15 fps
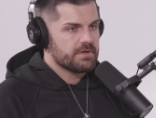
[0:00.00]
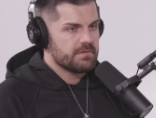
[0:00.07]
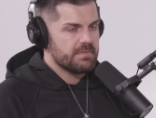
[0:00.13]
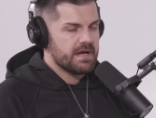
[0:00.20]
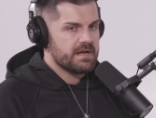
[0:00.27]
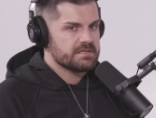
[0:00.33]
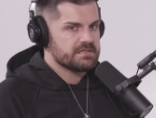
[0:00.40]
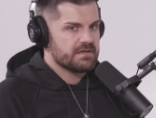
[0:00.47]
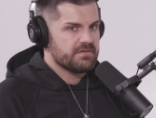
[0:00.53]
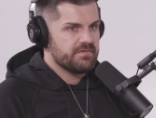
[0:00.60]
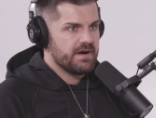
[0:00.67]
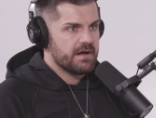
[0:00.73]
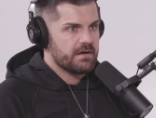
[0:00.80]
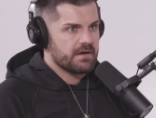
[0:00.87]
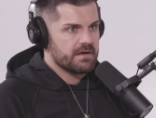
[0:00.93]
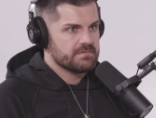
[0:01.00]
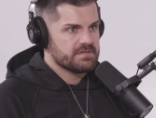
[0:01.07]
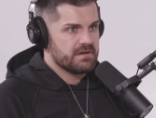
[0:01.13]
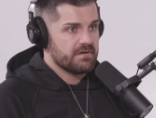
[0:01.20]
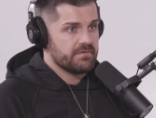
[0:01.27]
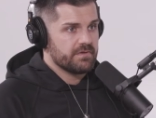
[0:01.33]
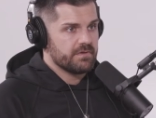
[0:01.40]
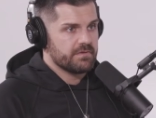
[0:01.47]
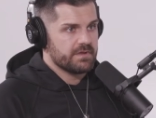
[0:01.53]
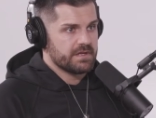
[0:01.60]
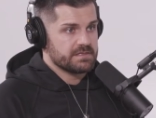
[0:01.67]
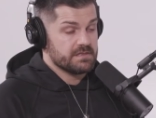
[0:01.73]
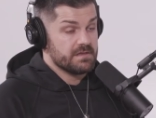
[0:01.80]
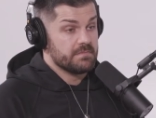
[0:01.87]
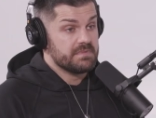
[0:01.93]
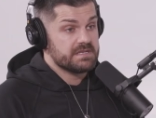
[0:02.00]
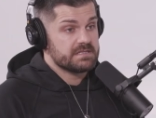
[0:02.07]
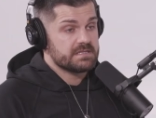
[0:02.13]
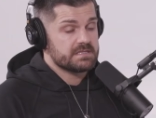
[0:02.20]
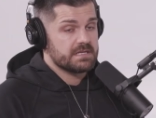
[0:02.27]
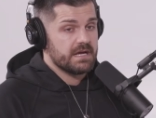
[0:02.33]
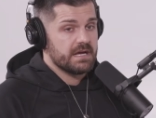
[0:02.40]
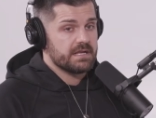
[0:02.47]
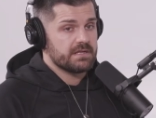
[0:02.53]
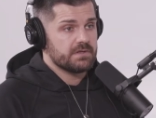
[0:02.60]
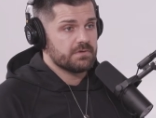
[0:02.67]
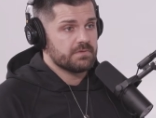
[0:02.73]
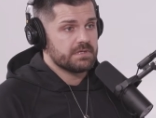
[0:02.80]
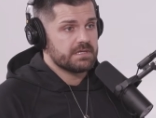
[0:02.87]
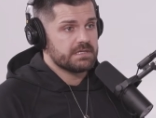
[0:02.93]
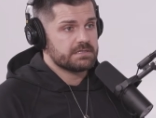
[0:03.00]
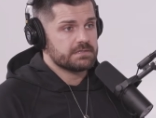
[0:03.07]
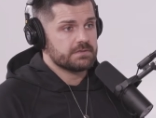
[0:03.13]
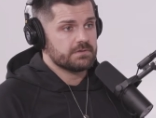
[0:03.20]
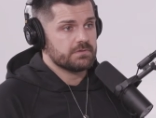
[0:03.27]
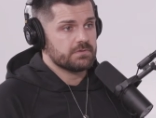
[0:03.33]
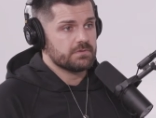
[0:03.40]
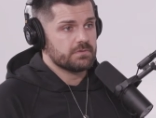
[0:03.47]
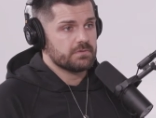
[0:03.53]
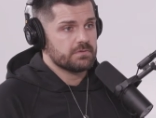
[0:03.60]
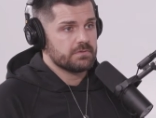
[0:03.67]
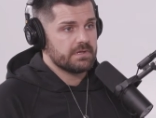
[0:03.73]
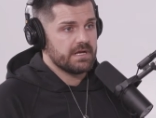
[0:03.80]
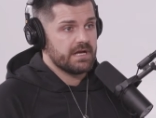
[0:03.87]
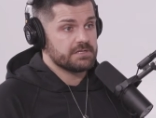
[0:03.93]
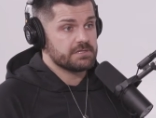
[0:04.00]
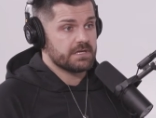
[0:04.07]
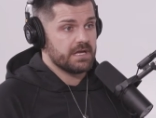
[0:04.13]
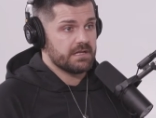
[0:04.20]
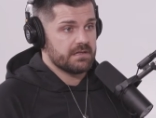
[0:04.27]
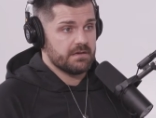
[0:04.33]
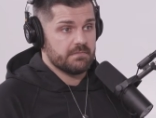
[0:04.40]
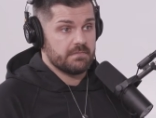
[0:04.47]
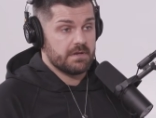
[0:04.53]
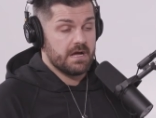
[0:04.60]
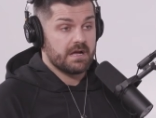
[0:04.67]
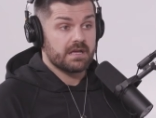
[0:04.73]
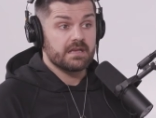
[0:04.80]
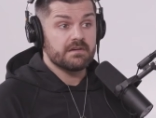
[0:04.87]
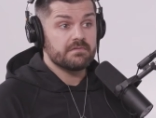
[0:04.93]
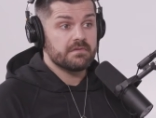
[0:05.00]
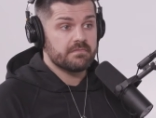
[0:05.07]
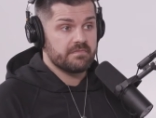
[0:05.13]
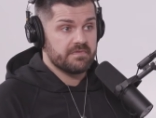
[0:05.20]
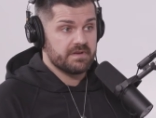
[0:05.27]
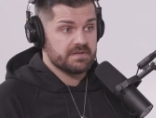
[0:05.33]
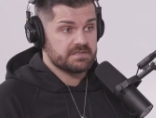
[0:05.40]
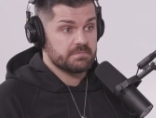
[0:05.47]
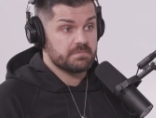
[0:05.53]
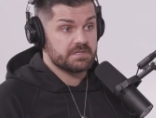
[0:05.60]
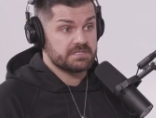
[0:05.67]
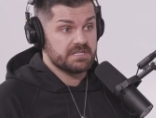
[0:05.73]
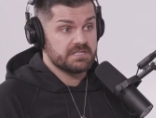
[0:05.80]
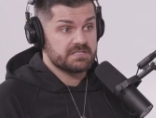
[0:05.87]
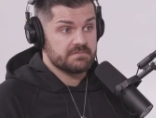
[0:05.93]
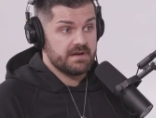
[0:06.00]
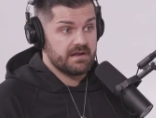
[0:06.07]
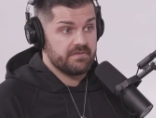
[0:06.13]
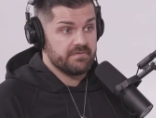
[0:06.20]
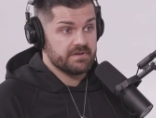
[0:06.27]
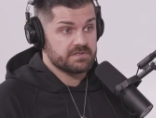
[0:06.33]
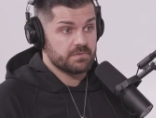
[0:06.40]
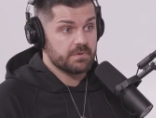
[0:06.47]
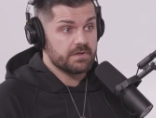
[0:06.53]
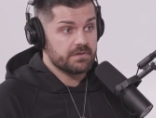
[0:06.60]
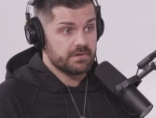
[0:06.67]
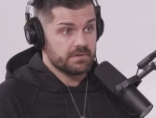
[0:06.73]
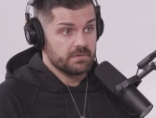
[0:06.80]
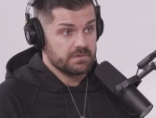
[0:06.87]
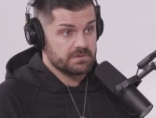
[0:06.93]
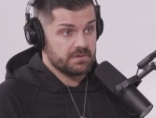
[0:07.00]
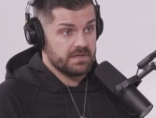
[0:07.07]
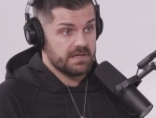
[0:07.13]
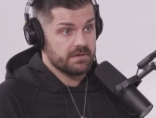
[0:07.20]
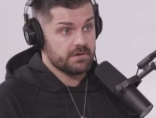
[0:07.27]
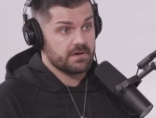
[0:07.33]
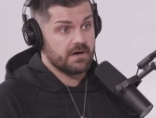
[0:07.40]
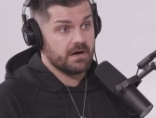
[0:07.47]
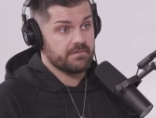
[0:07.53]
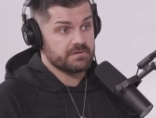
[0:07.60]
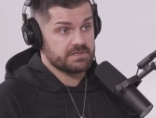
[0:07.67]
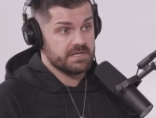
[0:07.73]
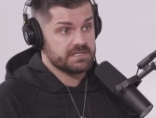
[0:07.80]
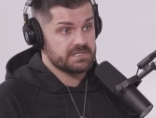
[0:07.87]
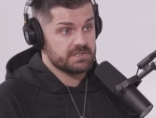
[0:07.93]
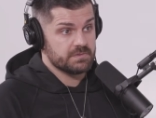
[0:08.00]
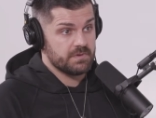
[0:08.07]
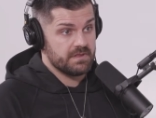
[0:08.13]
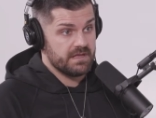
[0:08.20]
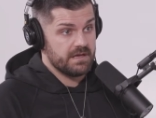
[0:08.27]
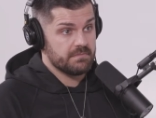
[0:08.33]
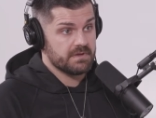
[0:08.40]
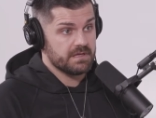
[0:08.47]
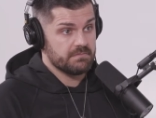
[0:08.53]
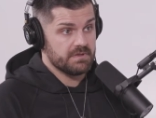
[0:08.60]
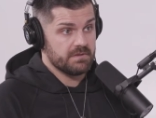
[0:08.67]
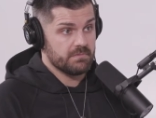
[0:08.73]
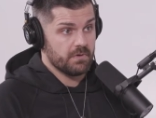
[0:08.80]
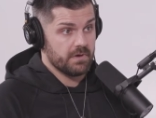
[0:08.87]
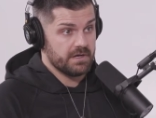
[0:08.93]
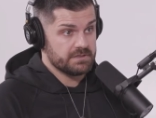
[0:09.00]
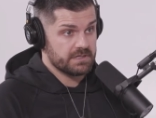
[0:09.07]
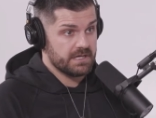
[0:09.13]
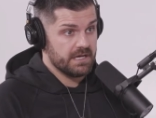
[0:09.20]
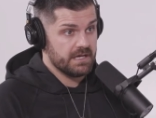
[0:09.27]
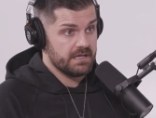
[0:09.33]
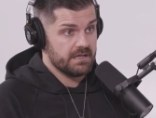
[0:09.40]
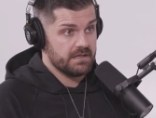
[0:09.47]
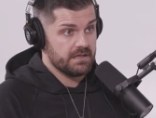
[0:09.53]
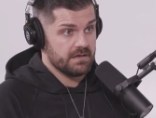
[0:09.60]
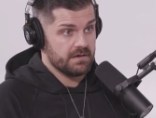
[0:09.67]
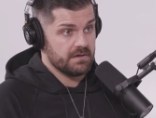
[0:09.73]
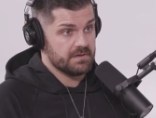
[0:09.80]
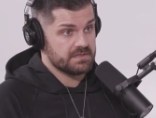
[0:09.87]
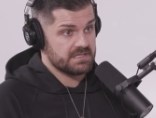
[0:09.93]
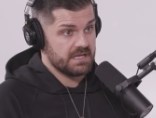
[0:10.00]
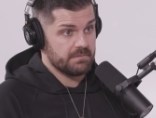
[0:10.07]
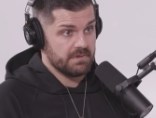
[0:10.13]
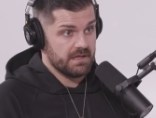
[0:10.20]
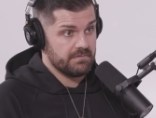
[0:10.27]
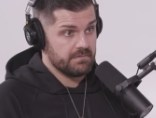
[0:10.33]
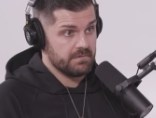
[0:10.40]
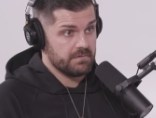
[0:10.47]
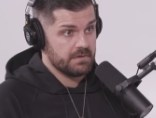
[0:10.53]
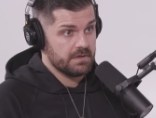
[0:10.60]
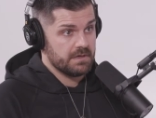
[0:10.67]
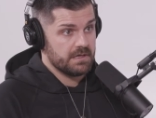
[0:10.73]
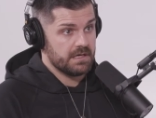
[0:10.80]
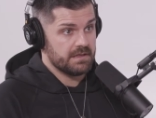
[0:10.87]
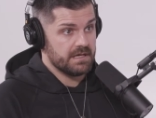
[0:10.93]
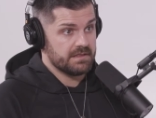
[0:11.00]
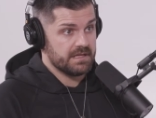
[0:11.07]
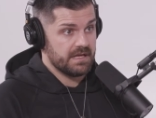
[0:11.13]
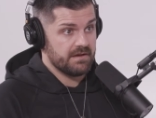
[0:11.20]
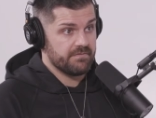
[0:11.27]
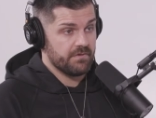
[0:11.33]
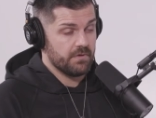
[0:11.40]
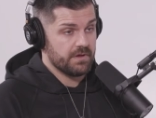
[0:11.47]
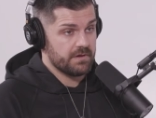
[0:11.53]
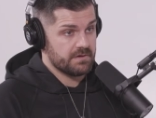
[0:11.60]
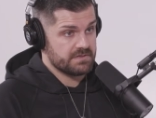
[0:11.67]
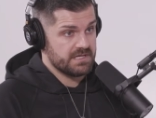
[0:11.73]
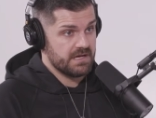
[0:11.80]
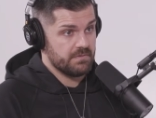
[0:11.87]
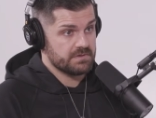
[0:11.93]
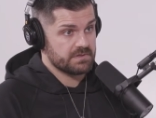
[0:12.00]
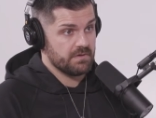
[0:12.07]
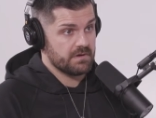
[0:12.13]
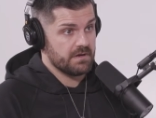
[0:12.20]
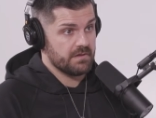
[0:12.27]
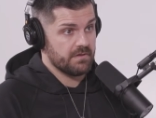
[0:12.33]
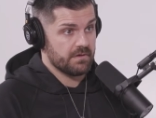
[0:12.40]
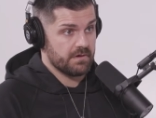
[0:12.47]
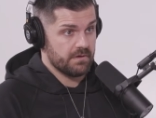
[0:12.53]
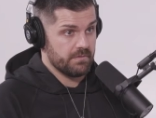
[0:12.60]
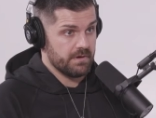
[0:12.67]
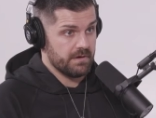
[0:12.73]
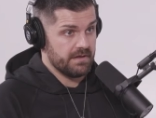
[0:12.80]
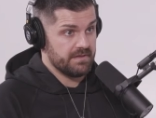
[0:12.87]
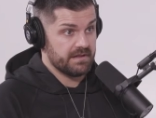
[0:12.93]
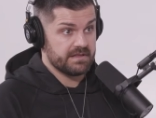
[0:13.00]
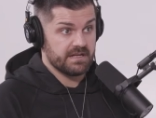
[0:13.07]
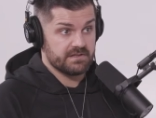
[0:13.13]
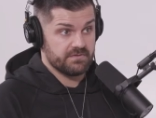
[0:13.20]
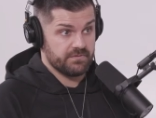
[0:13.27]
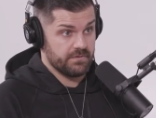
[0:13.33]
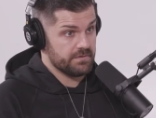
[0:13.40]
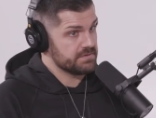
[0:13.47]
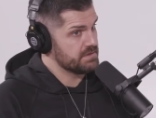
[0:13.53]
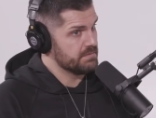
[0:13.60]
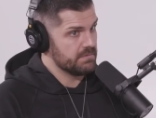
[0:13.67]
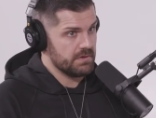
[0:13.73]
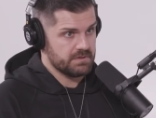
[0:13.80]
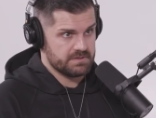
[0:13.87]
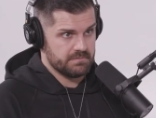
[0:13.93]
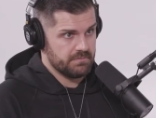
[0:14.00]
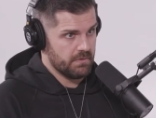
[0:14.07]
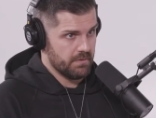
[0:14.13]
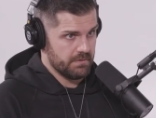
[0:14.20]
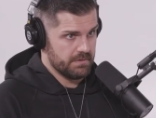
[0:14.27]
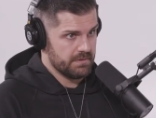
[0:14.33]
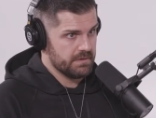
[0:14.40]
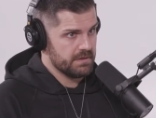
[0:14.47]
you're managing a fighter, it comes down to a few things. On the business side, you need to educate them, not give them fish, but teach them how to fish with you, so that your conversations with them can be more educated and on the same level, and that they fully understand what's going on in their career. I think that's first and most important.